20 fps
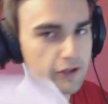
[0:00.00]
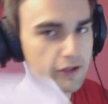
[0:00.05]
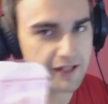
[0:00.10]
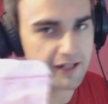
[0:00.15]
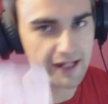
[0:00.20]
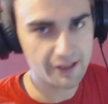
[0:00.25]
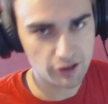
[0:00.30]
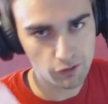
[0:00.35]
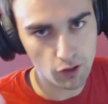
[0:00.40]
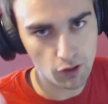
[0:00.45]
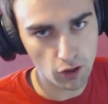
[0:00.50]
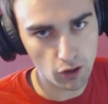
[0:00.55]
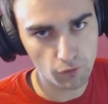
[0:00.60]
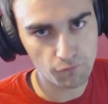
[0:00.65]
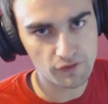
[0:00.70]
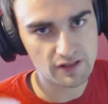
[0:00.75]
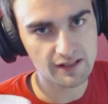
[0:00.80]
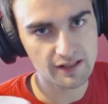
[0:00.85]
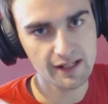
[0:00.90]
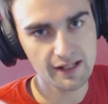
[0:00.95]
Okay, so
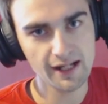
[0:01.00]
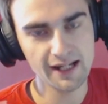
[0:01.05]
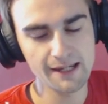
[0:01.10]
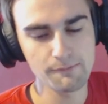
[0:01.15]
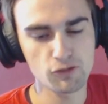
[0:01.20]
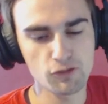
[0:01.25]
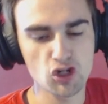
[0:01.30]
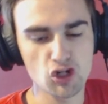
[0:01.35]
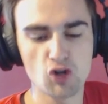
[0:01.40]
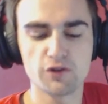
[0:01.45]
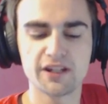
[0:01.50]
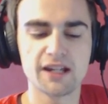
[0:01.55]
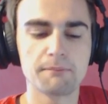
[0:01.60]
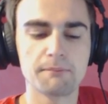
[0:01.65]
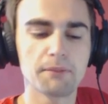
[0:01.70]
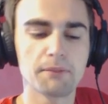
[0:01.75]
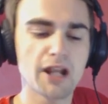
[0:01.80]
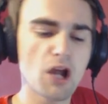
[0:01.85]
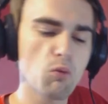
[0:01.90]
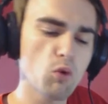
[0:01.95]
obviously I am
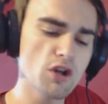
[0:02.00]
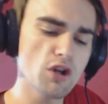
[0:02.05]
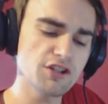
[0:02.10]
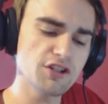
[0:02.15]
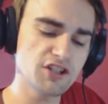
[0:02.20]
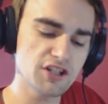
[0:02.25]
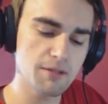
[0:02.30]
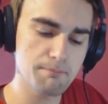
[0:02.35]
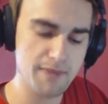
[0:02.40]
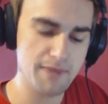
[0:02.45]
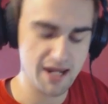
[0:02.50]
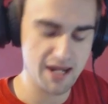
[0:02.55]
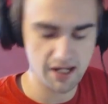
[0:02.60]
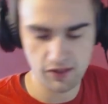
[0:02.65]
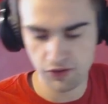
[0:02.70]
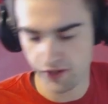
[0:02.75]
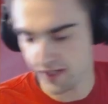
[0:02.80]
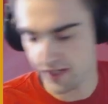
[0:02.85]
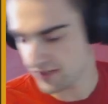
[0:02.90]
joking. But I wanted to make